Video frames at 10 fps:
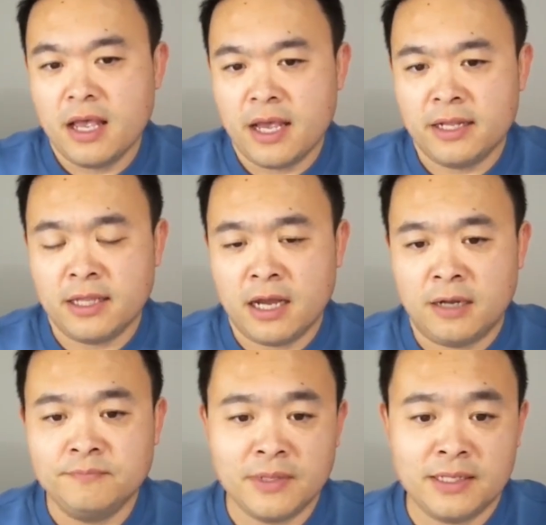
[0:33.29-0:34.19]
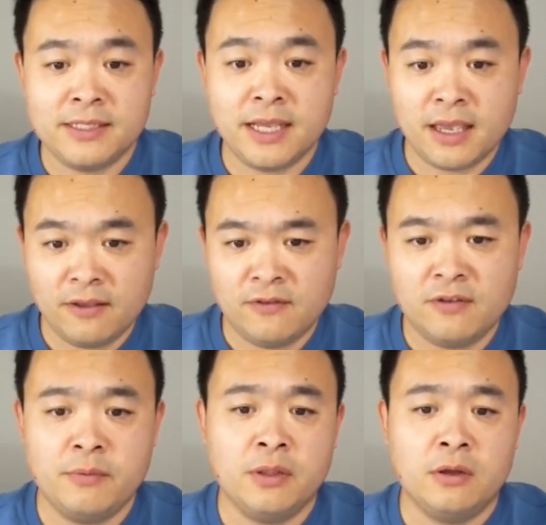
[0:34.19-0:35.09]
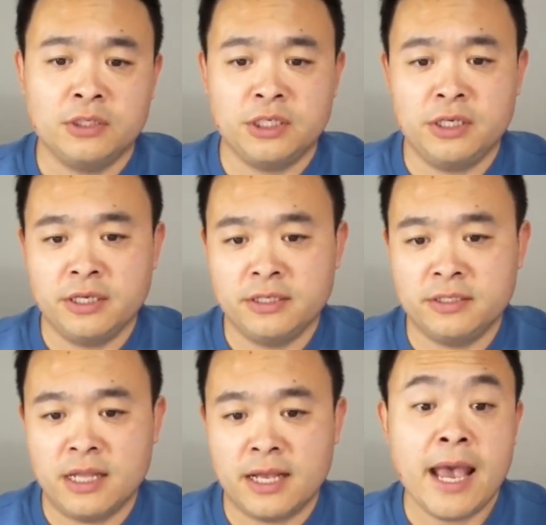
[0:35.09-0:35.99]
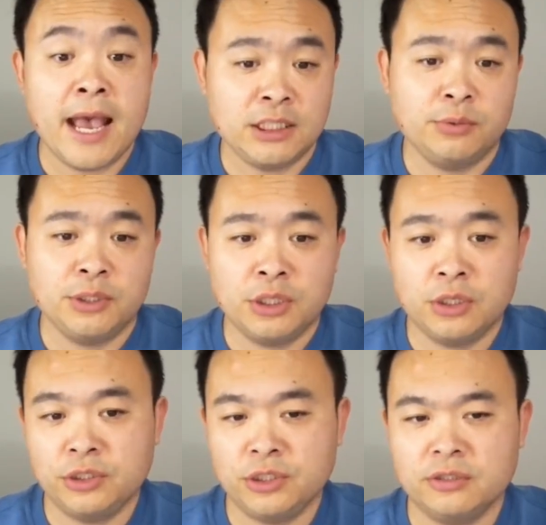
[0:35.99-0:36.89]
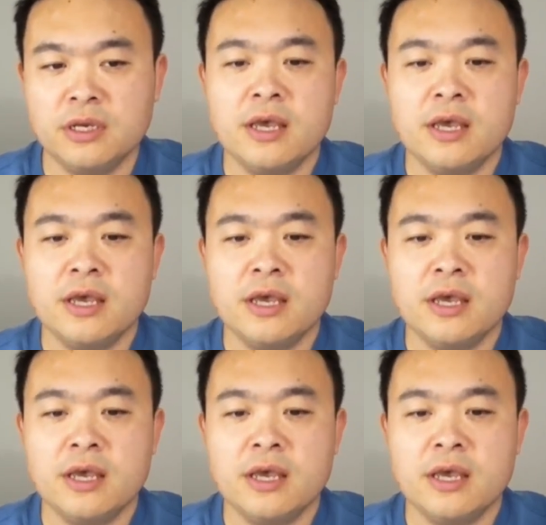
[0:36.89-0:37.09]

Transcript: And second terminology is the cash retention.